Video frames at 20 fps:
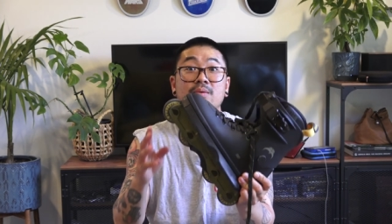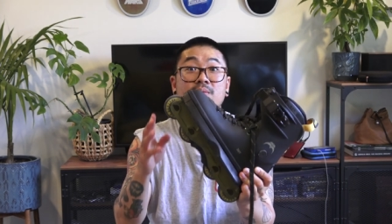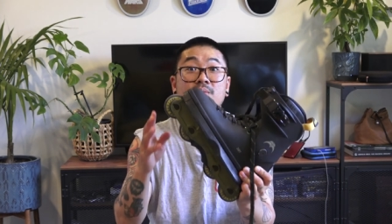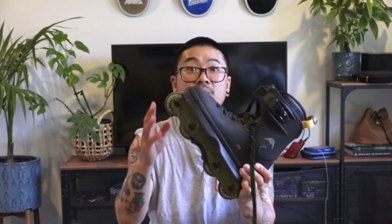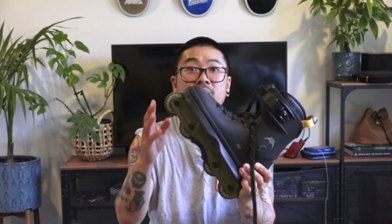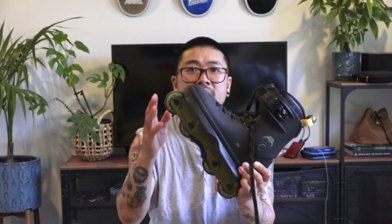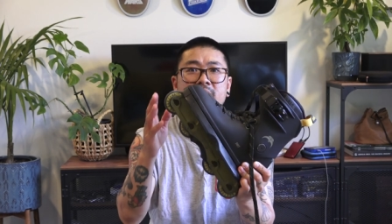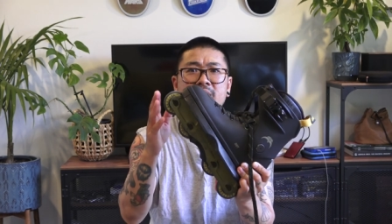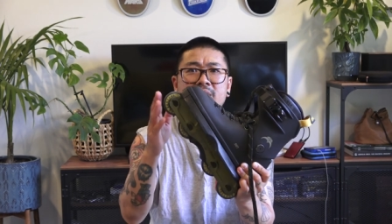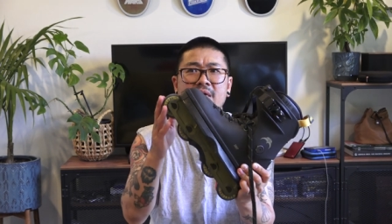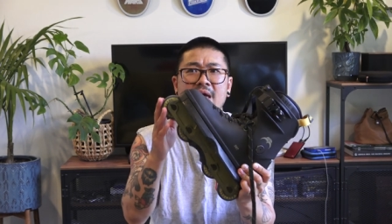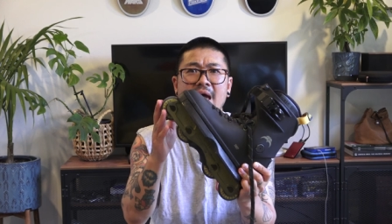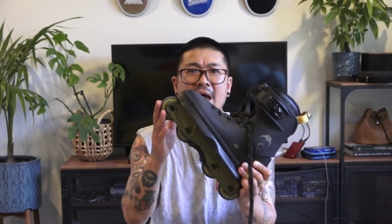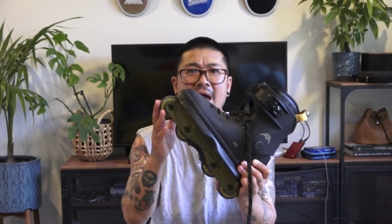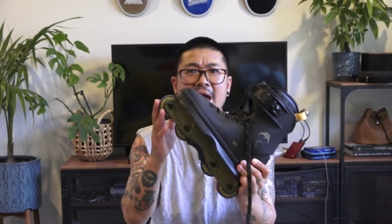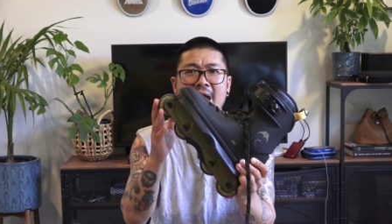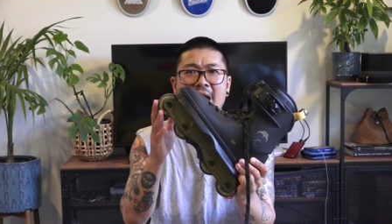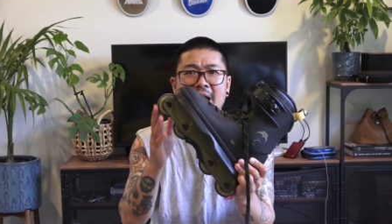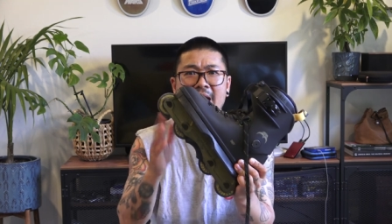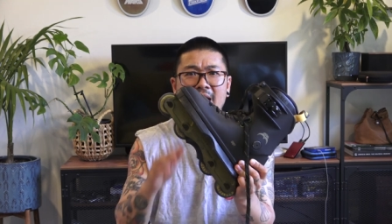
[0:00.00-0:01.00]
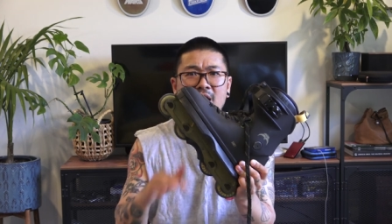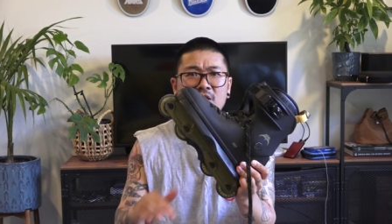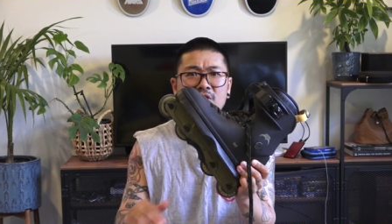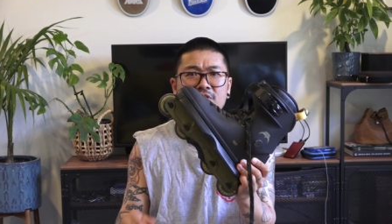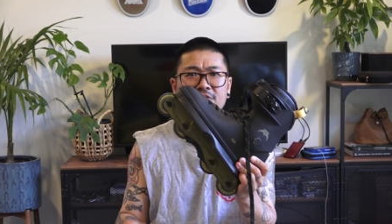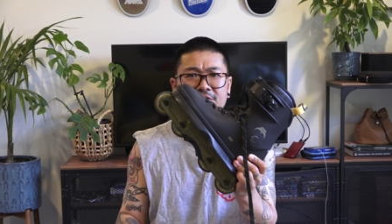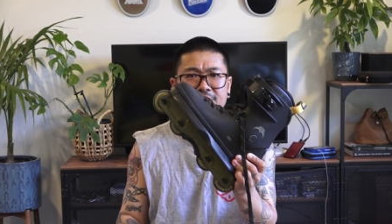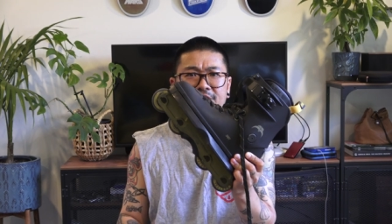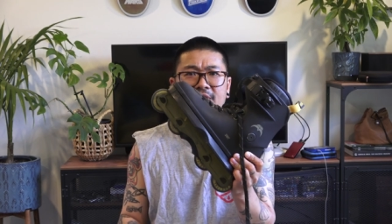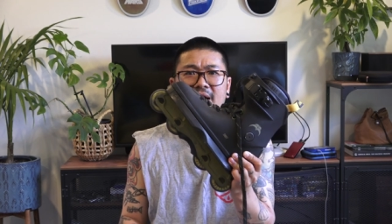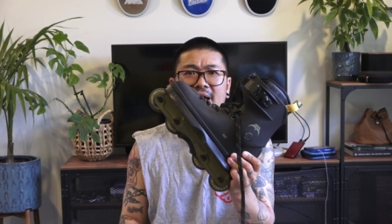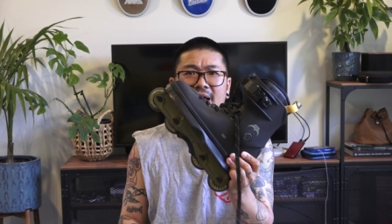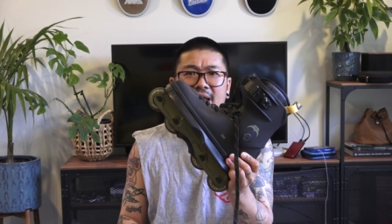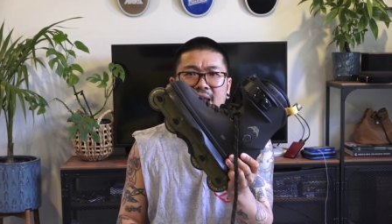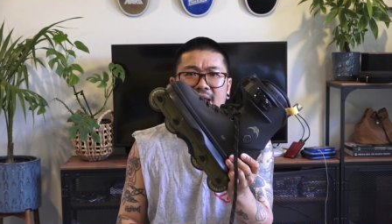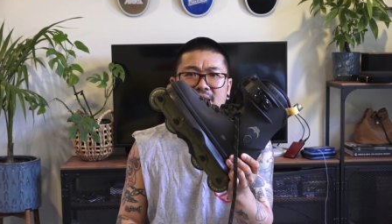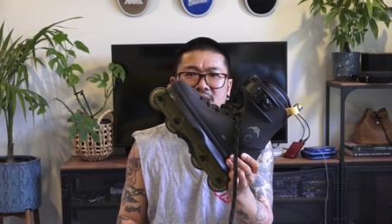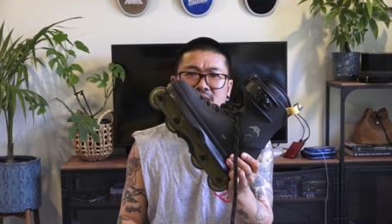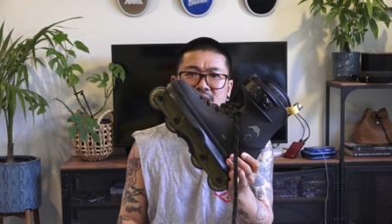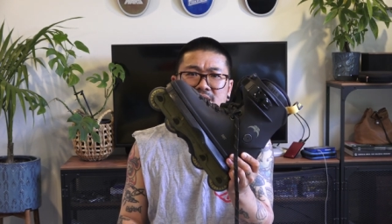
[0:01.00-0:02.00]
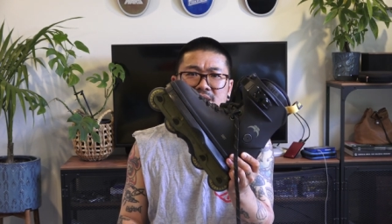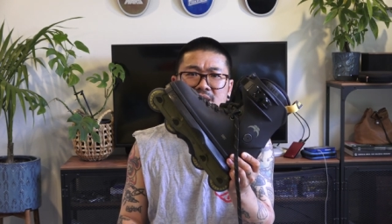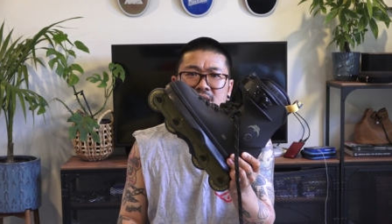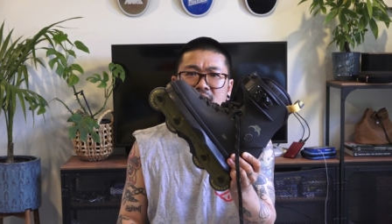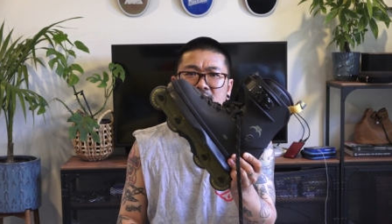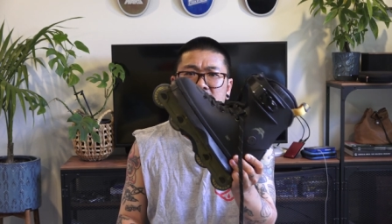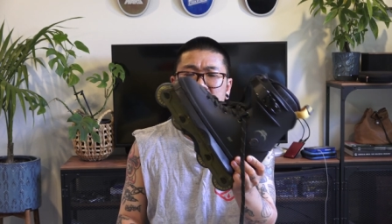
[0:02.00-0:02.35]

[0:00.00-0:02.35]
with how fast